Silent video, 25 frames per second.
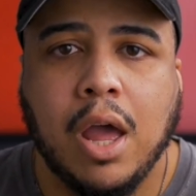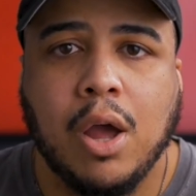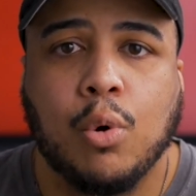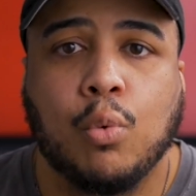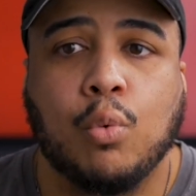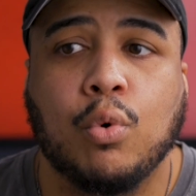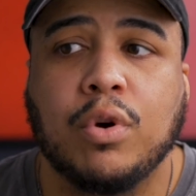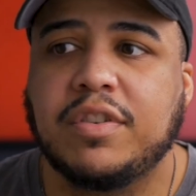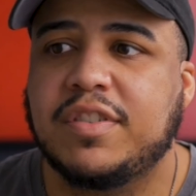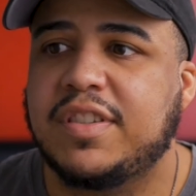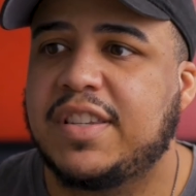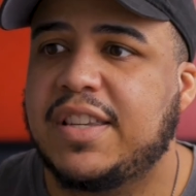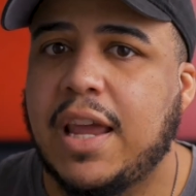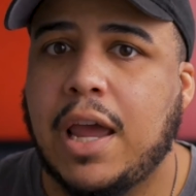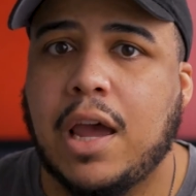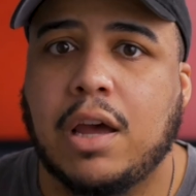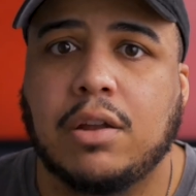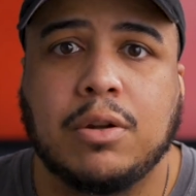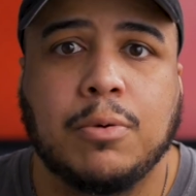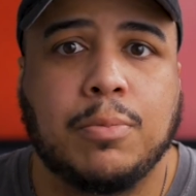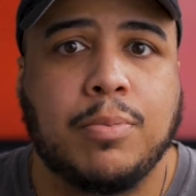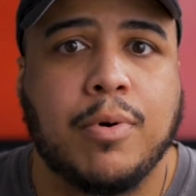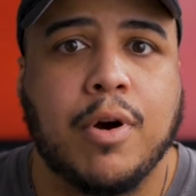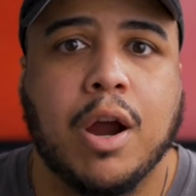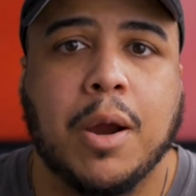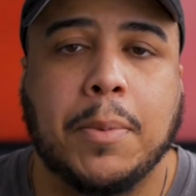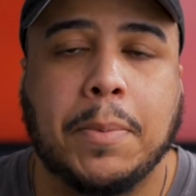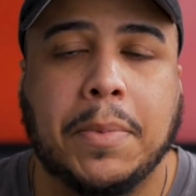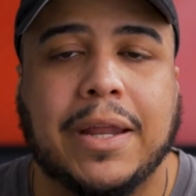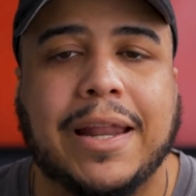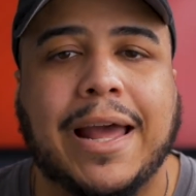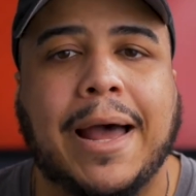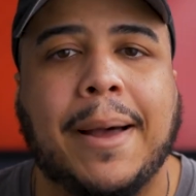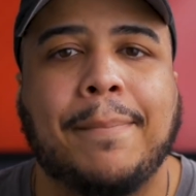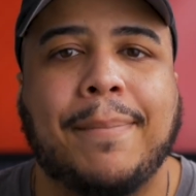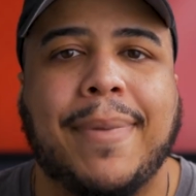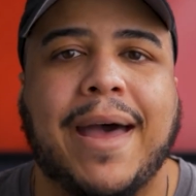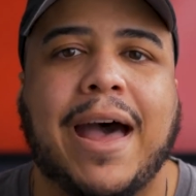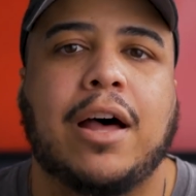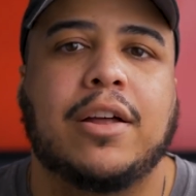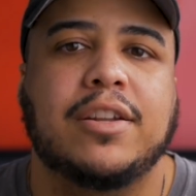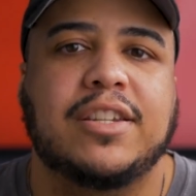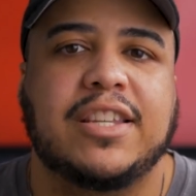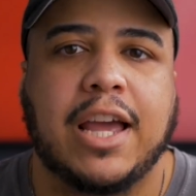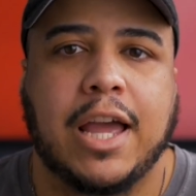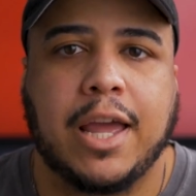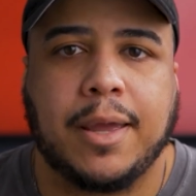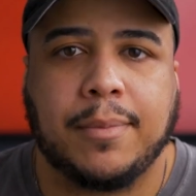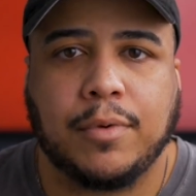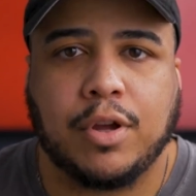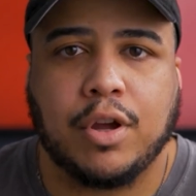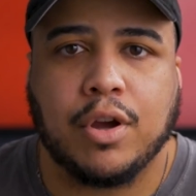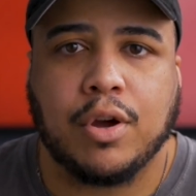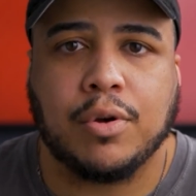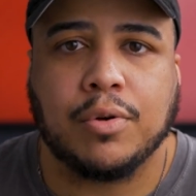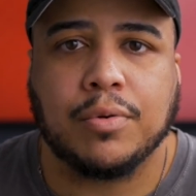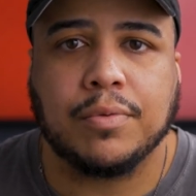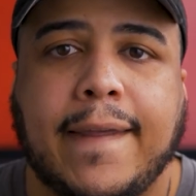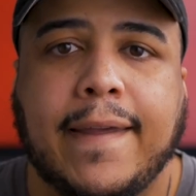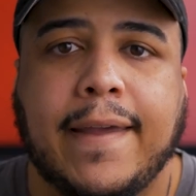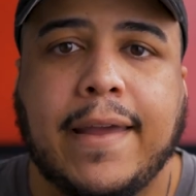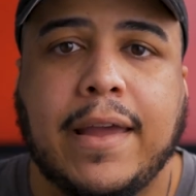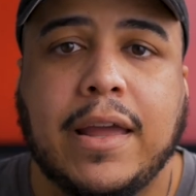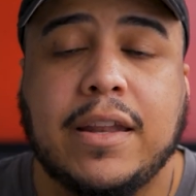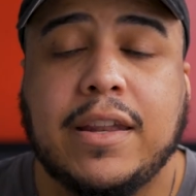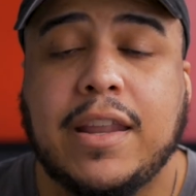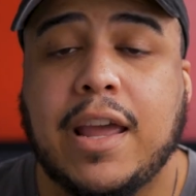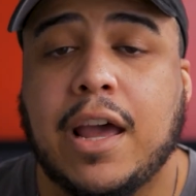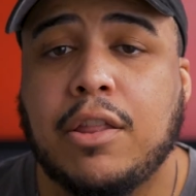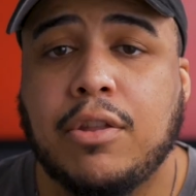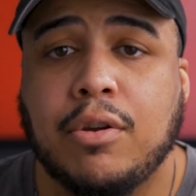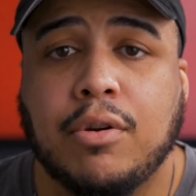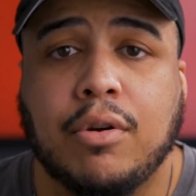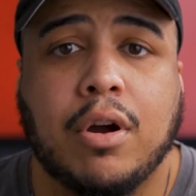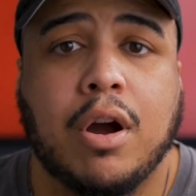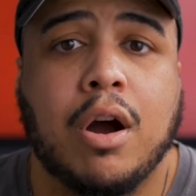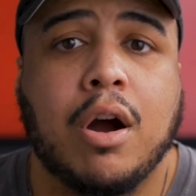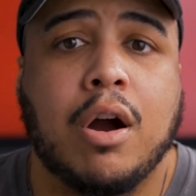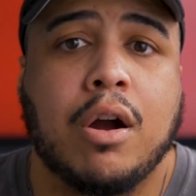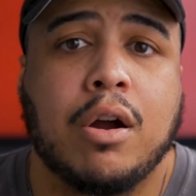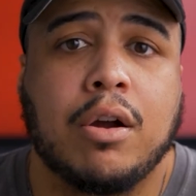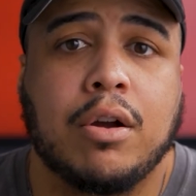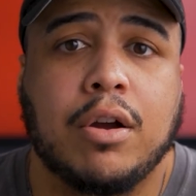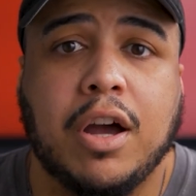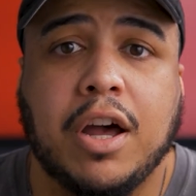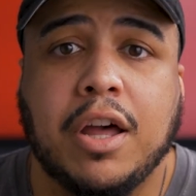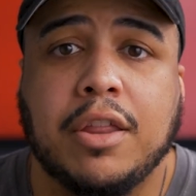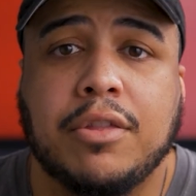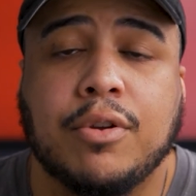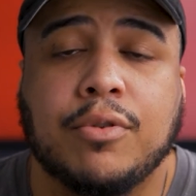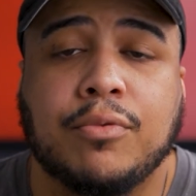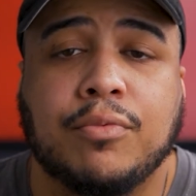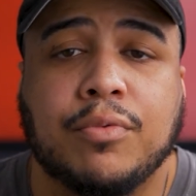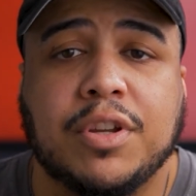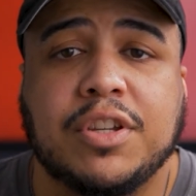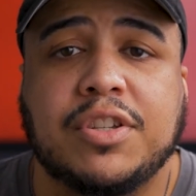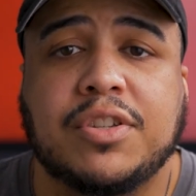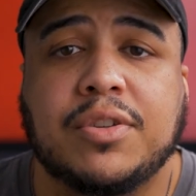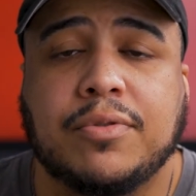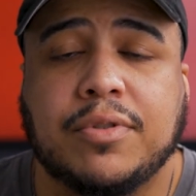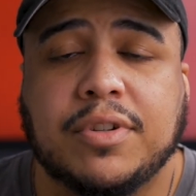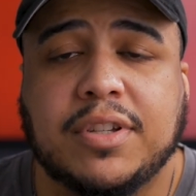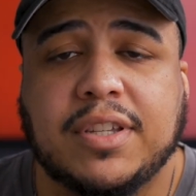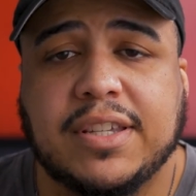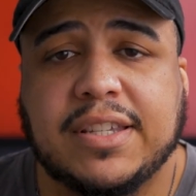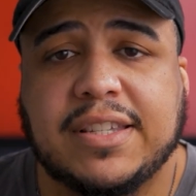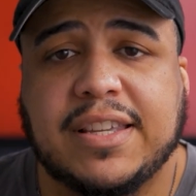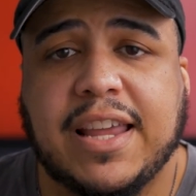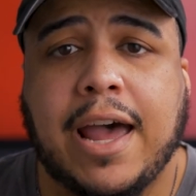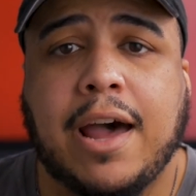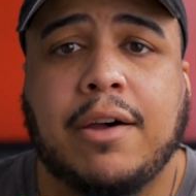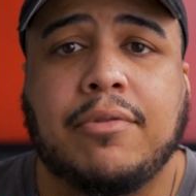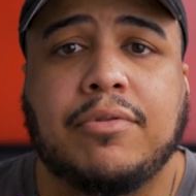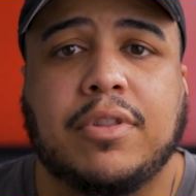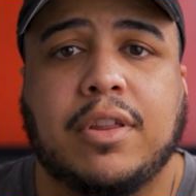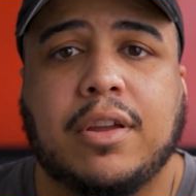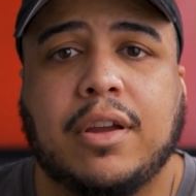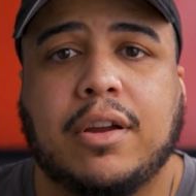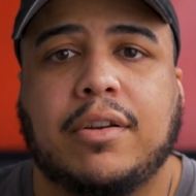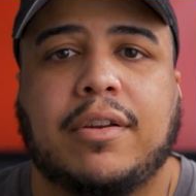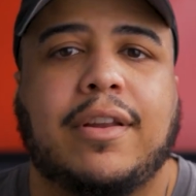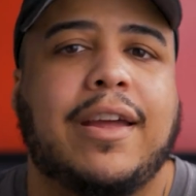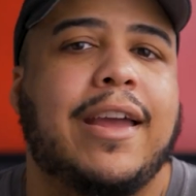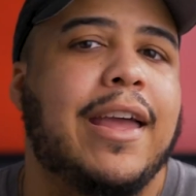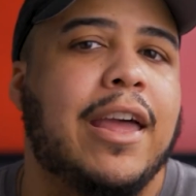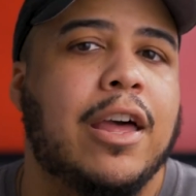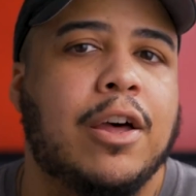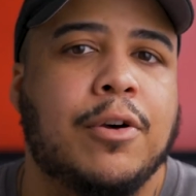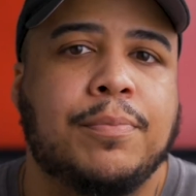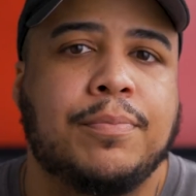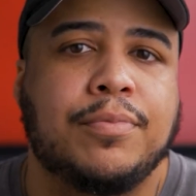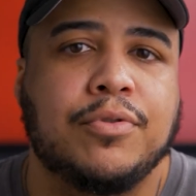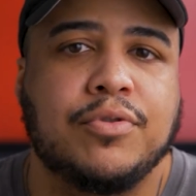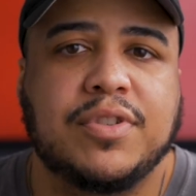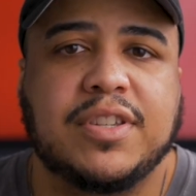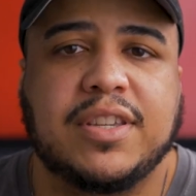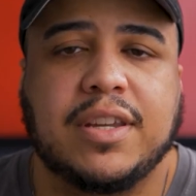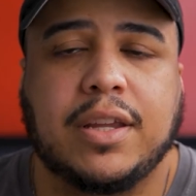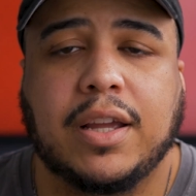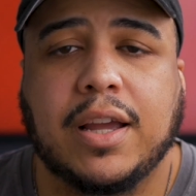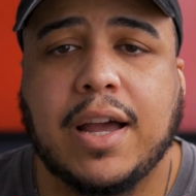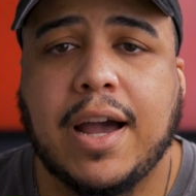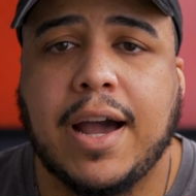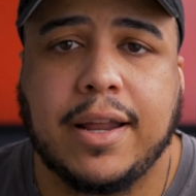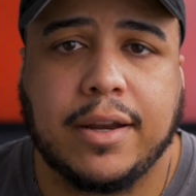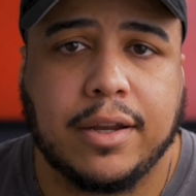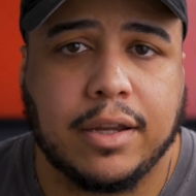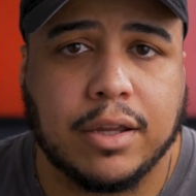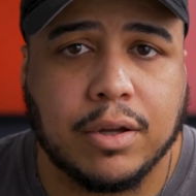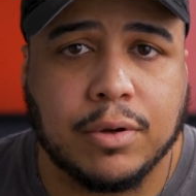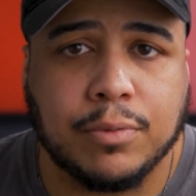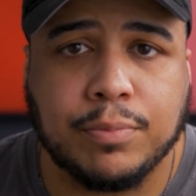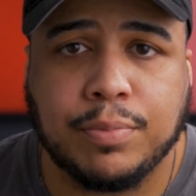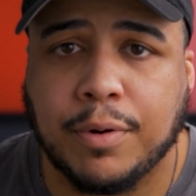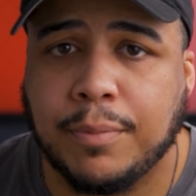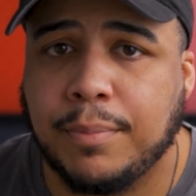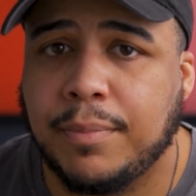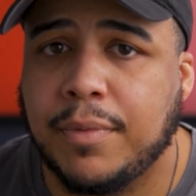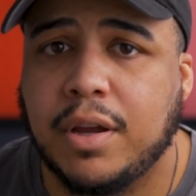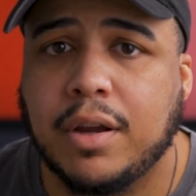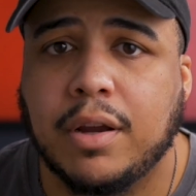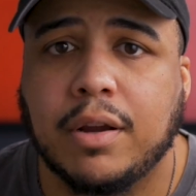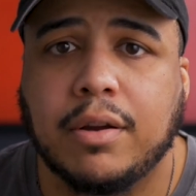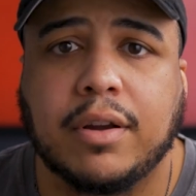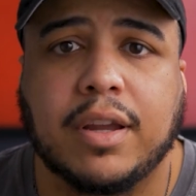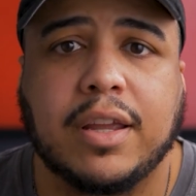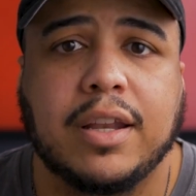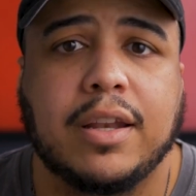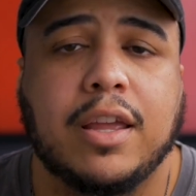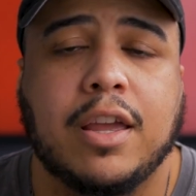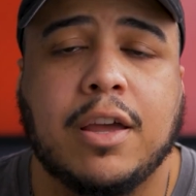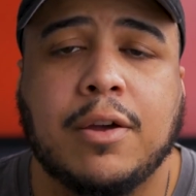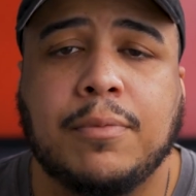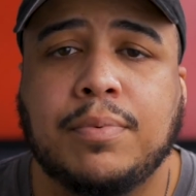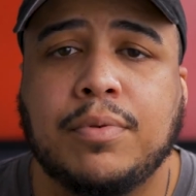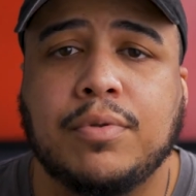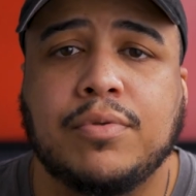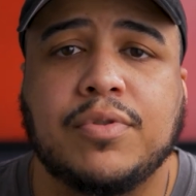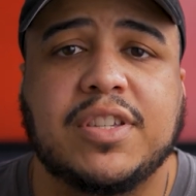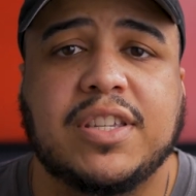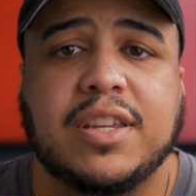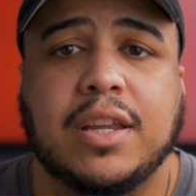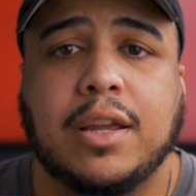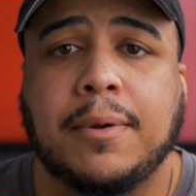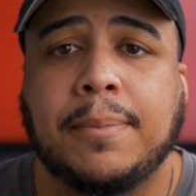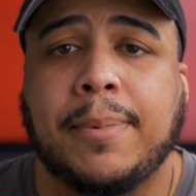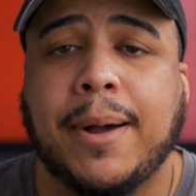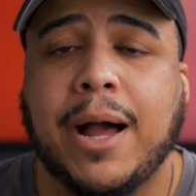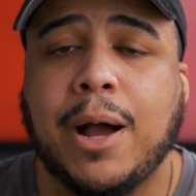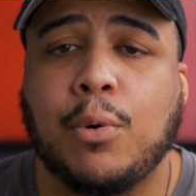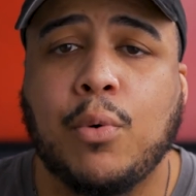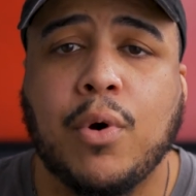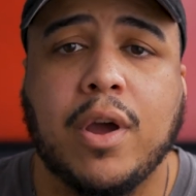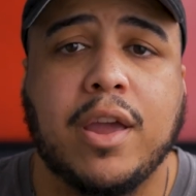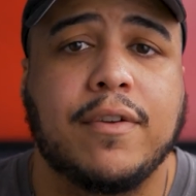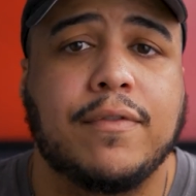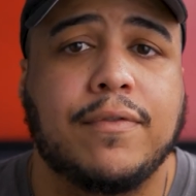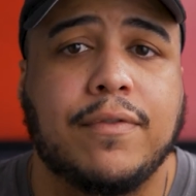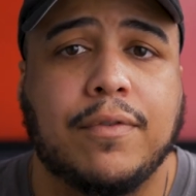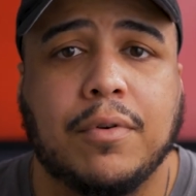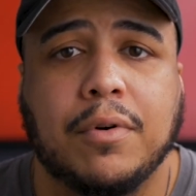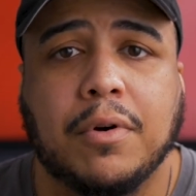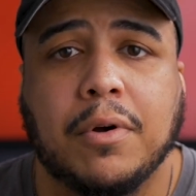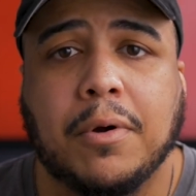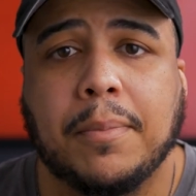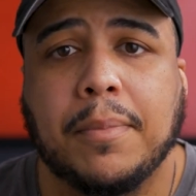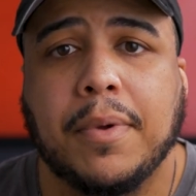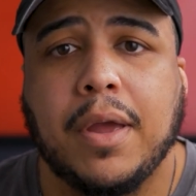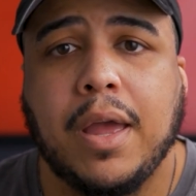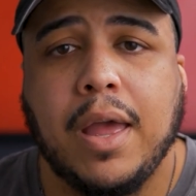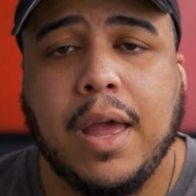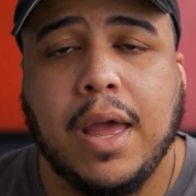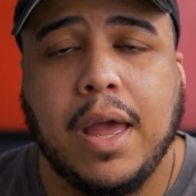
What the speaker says: with sound department about timecode. Now, there are other resources out there that help you sync audio. Premiere can help you sync by waveform.